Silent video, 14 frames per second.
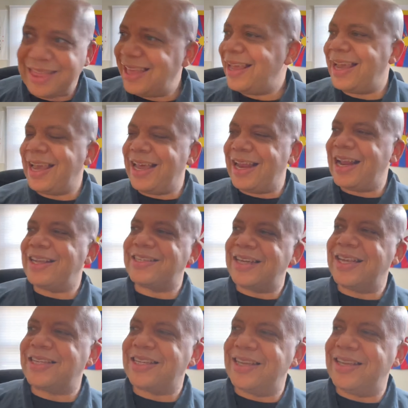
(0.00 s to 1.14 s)
And, and I
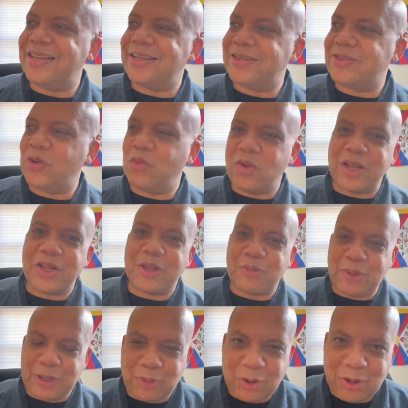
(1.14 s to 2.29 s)
said to to one of the
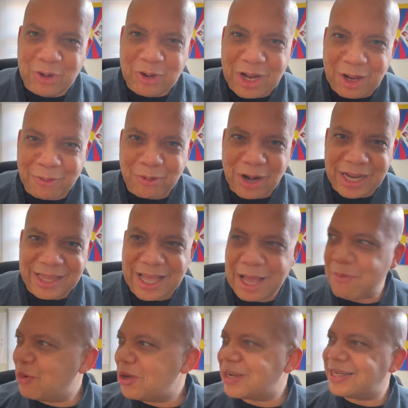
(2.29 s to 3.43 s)
people who helped write
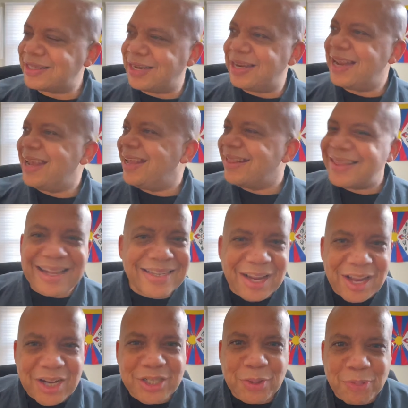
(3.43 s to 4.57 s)
that book, I said that's
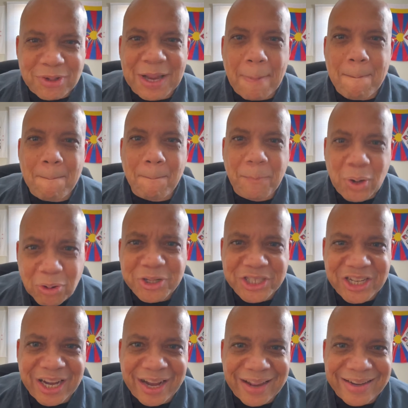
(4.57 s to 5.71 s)
hundred percent
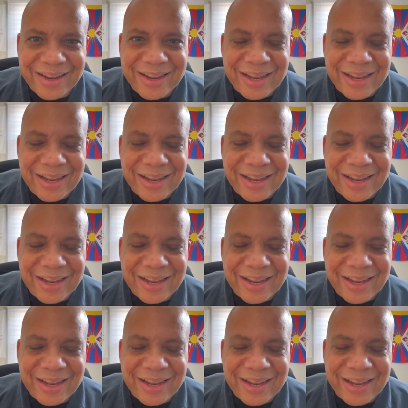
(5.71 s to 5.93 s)
bullshit.